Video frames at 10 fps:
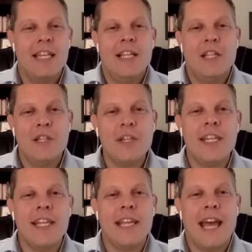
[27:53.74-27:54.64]

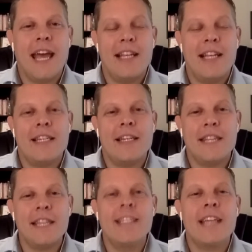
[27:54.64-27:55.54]
looking at uh,
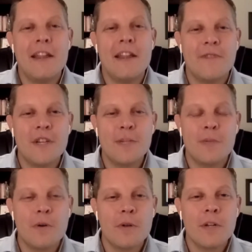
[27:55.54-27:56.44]
the inside of the
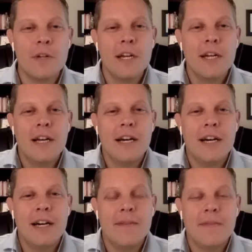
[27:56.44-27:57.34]
fishbowl.
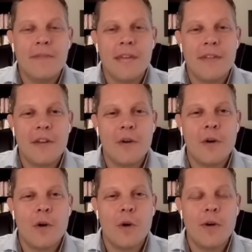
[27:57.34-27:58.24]
Um, that that
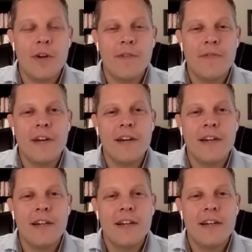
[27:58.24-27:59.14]
old quote of
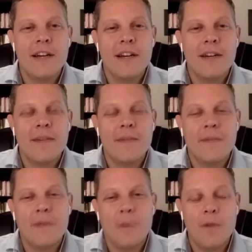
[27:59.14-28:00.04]
uh, uh,
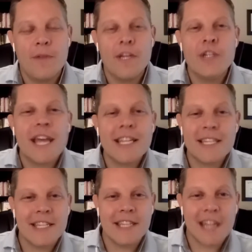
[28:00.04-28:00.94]
one fish
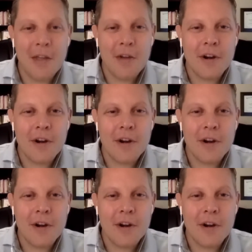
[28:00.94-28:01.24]
asks the other,